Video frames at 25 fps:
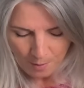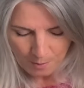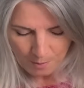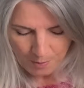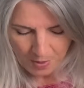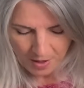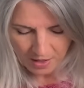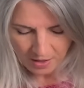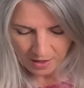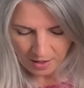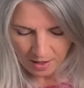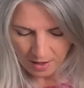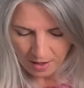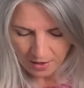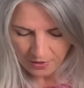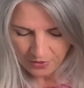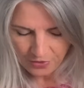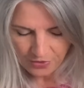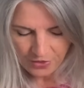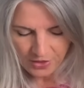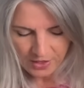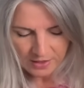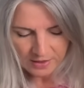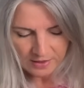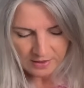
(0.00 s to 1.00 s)
But
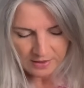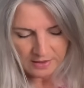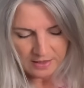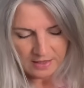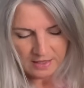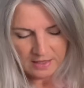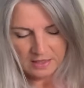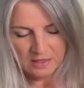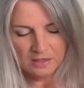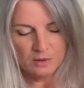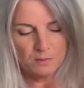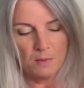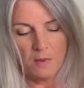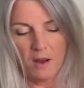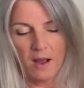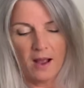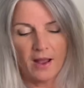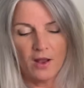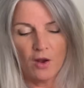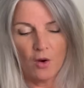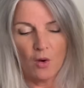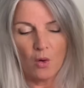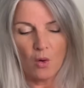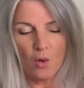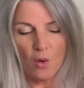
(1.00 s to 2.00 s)
this is
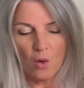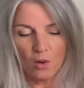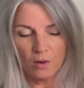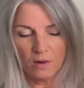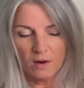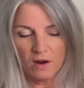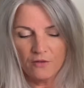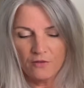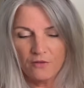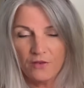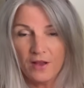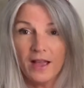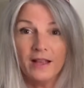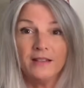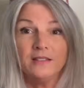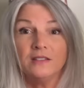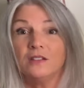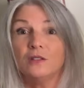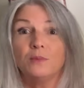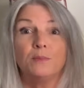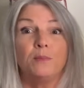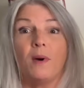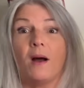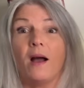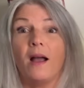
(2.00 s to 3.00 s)
my Aura
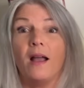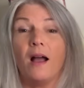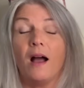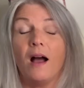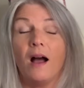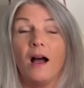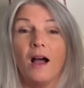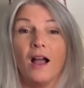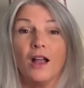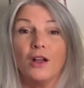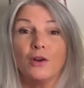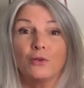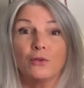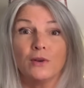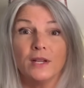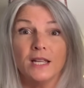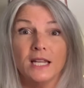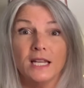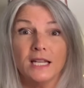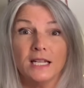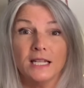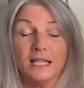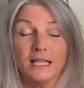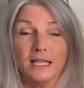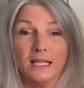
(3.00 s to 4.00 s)
Vest by
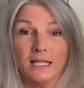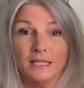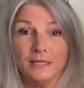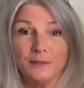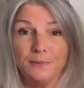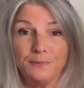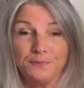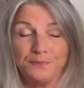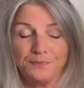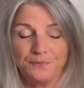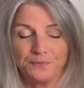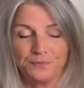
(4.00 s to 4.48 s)
Irene Lynn.